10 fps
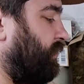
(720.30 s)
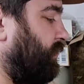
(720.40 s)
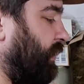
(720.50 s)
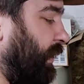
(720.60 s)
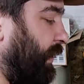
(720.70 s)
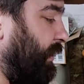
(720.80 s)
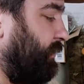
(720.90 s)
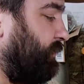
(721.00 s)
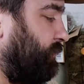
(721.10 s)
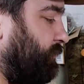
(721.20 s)
and
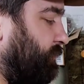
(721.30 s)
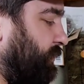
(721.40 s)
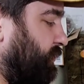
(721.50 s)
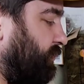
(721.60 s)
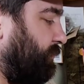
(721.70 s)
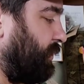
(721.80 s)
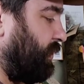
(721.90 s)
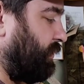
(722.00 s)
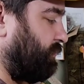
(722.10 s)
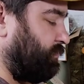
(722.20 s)
it's going to be
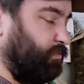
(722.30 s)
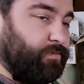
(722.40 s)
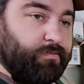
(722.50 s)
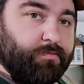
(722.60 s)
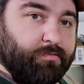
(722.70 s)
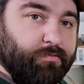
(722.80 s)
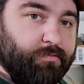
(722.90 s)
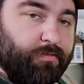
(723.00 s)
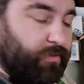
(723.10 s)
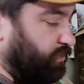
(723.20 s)
good.
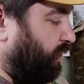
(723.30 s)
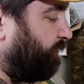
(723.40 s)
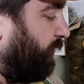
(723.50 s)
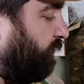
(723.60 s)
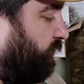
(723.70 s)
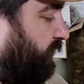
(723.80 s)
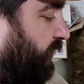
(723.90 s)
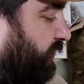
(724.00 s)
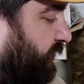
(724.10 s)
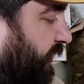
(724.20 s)
I probably wouldn't
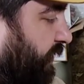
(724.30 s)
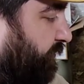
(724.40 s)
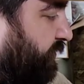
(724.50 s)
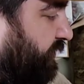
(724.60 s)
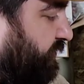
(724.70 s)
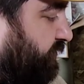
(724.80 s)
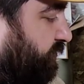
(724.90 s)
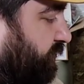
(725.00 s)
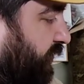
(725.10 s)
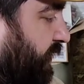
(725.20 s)
unclamp these 2
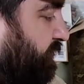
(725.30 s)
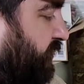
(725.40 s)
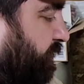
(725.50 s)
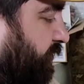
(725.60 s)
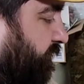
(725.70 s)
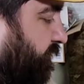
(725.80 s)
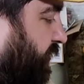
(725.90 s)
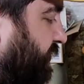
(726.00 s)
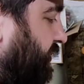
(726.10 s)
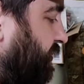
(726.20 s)
clamps up in the
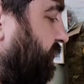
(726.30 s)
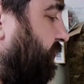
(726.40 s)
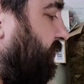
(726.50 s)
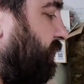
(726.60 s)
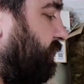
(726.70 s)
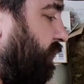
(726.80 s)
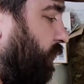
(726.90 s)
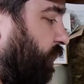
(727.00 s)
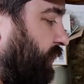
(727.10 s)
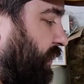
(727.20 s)
front here. They're
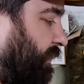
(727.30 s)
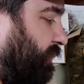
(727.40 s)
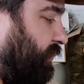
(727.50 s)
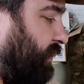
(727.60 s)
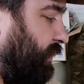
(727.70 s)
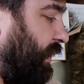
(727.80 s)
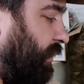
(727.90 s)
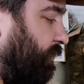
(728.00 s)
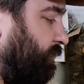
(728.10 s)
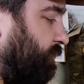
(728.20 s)
holding everything
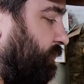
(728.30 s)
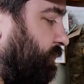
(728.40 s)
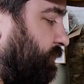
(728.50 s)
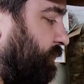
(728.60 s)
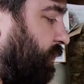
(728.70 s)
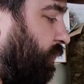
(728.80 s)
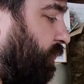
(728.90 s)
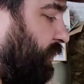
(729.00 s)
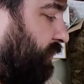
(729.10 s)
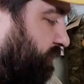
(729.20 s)
now. They're
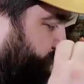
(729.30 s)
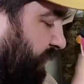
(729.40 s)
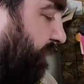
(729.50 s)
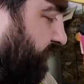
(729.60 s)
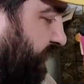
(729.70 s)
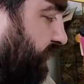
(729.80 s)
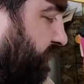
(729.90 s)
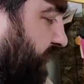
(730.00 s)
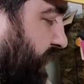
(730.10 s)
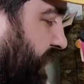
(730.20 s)
holding everything the
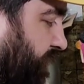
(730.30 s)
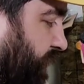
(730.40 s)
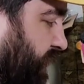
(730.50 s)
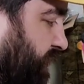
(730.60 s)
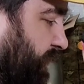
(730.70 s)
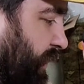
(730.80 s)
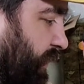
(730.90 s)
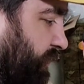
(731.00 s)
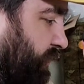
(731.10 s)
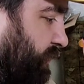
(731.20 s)
way that I want it to be held.